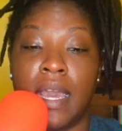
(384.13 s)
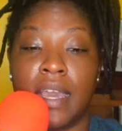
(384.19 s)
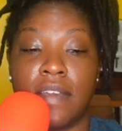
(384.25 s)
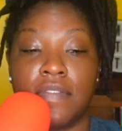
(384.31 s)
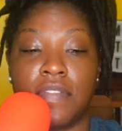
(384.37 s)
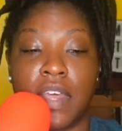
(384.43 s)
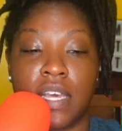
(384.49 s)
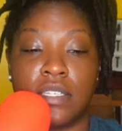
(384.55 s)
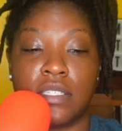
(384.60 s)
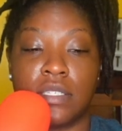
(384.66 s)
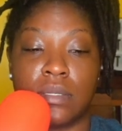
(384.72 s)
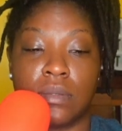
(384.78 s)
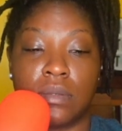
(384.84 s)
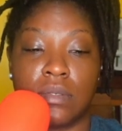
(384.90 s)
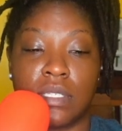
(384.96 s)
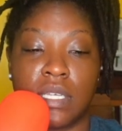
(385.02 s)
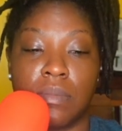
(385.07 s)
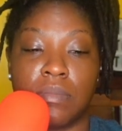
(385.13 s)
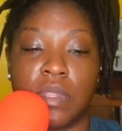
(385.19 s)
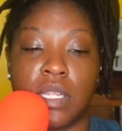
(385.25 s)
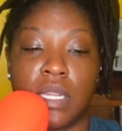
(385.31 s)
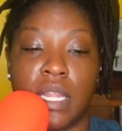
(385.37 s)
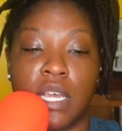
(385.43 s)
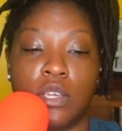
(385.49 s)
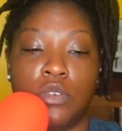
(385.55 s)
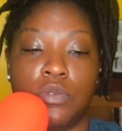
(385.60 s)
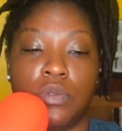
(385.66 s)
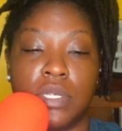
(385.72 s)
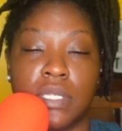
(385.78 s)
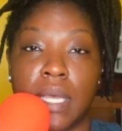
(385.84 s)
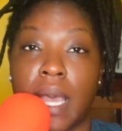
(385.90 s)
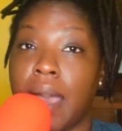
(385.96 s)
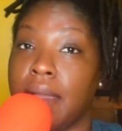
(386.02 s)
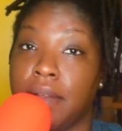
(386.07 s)
if that's something that you
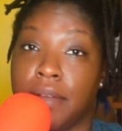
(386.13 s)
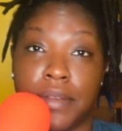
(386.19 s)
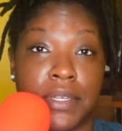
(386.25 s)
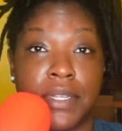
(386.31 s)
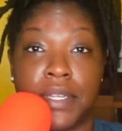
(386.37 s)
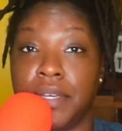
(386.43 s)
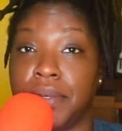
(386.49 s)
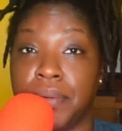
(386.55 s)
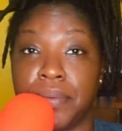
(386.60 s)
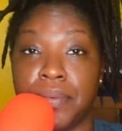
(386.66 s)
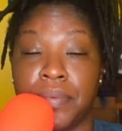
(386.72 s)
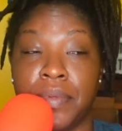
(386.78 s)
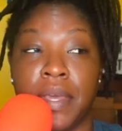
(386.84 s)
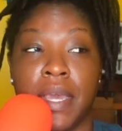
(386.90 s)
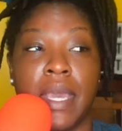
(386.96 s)
desire to do.